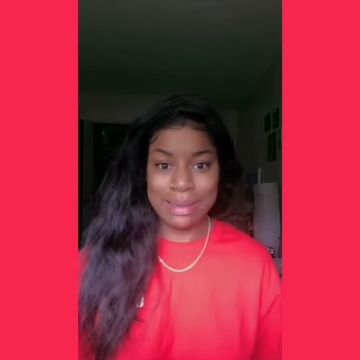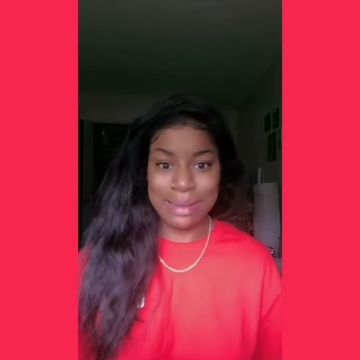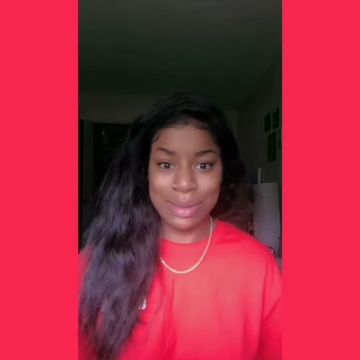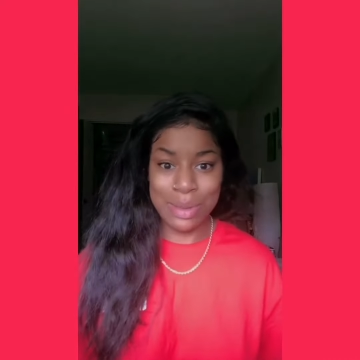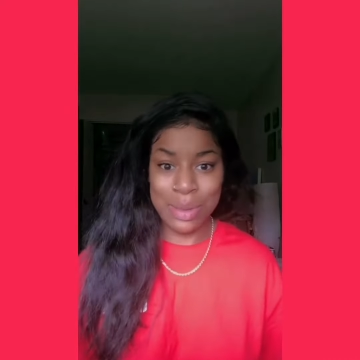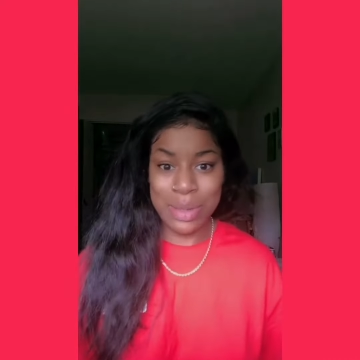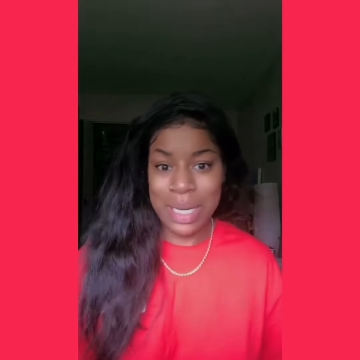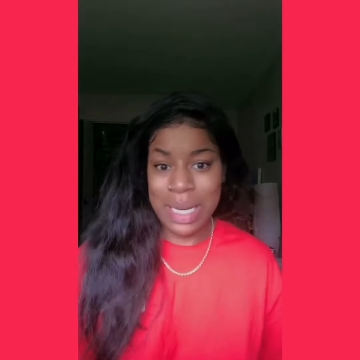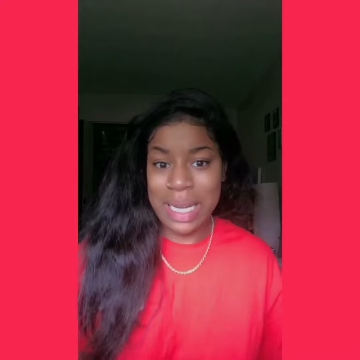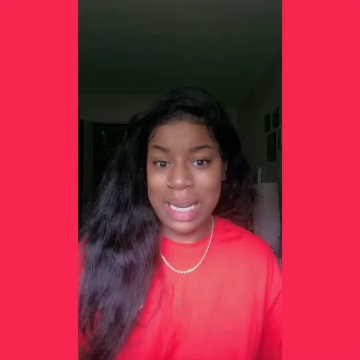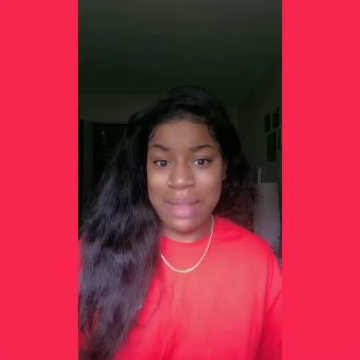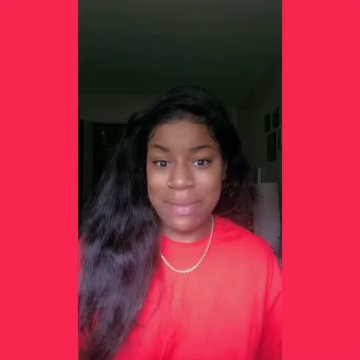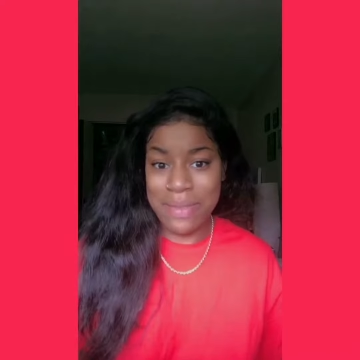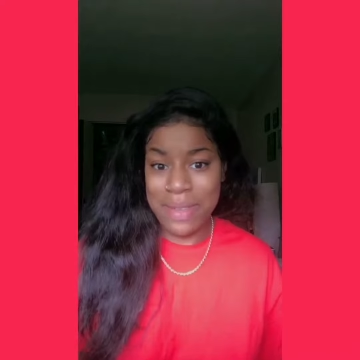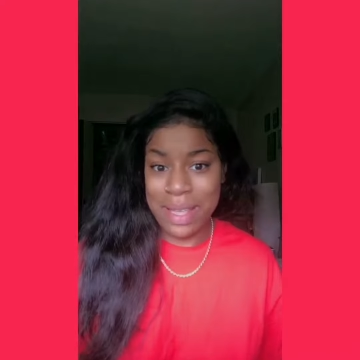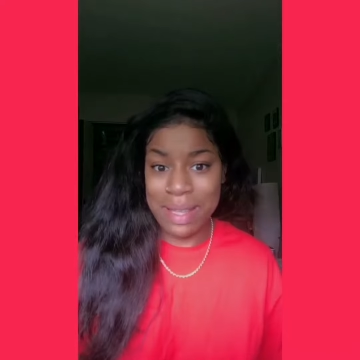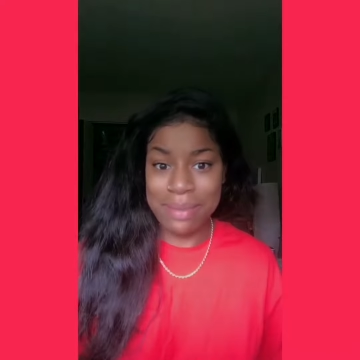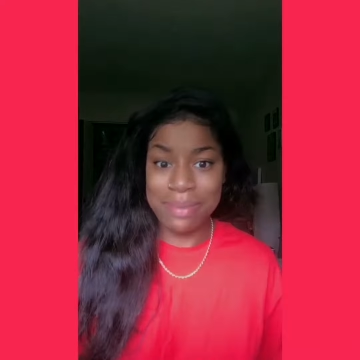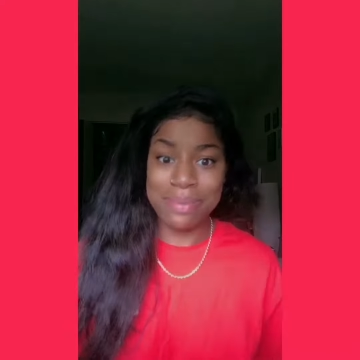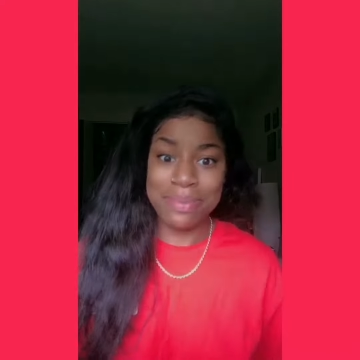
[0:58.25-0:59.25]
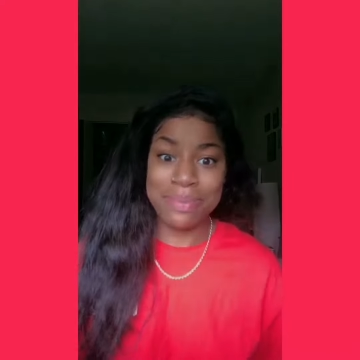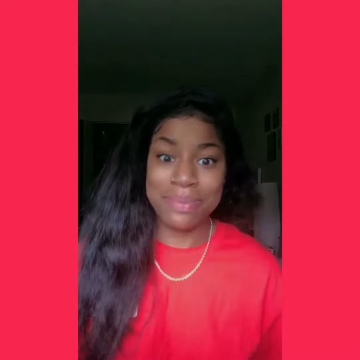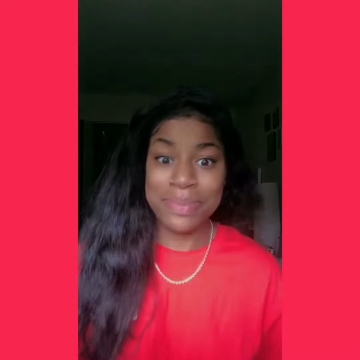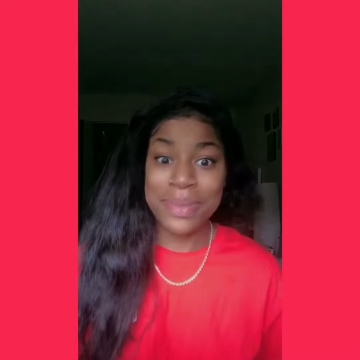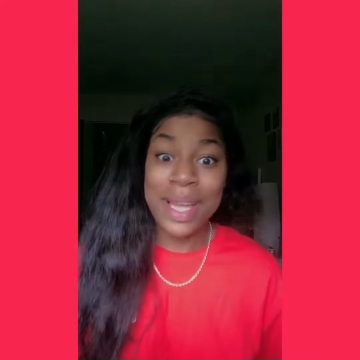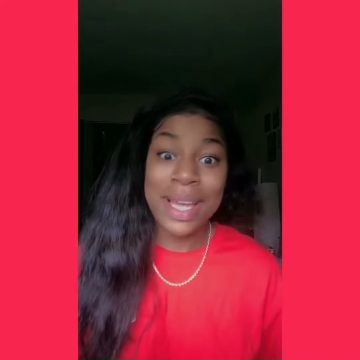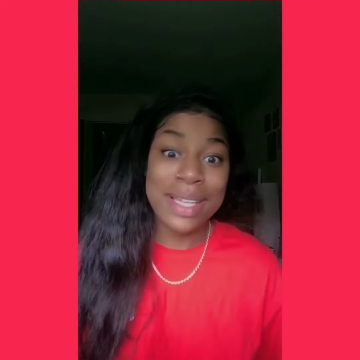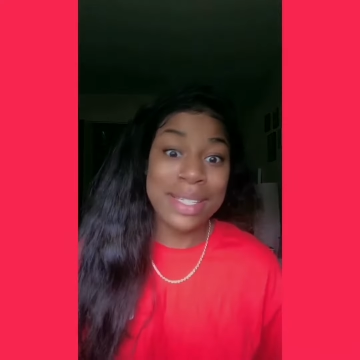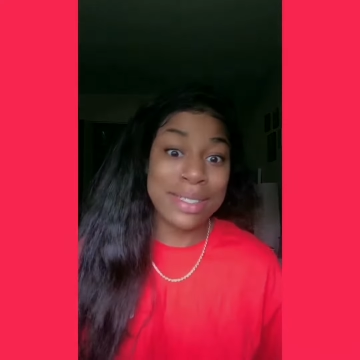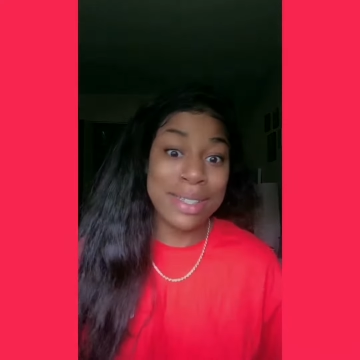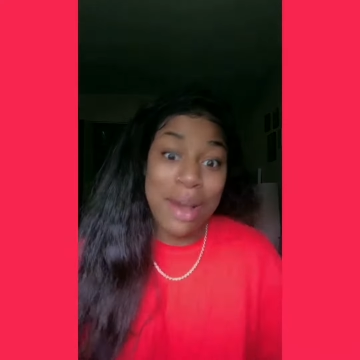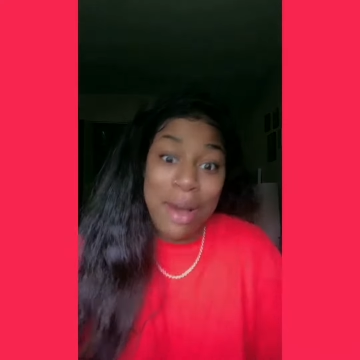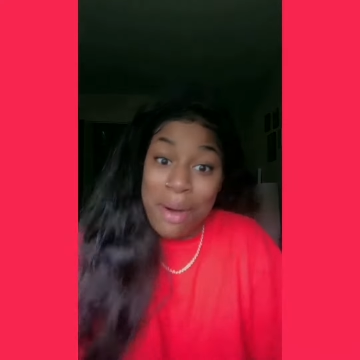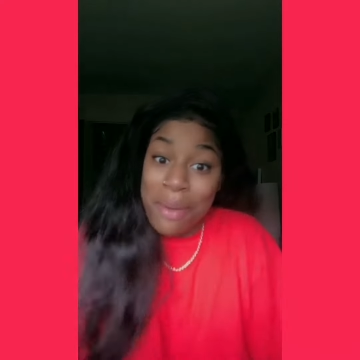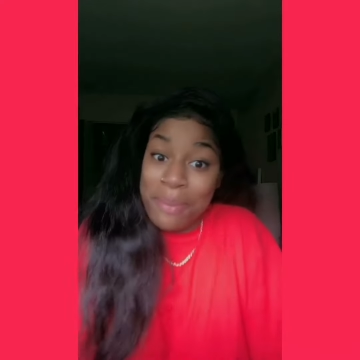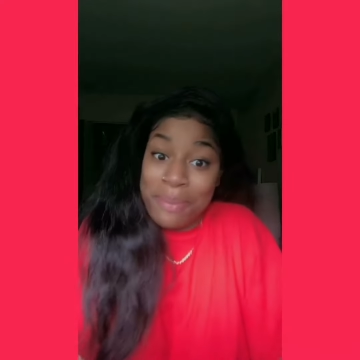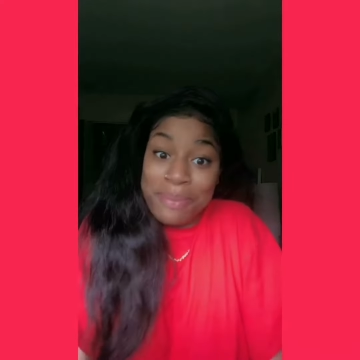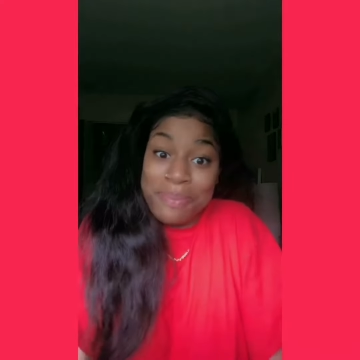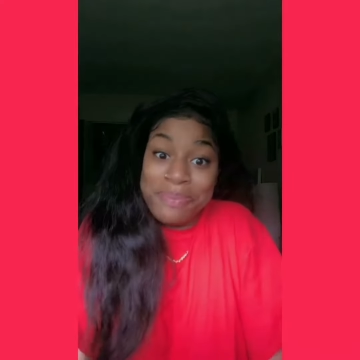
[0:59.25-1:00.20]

doing an event. So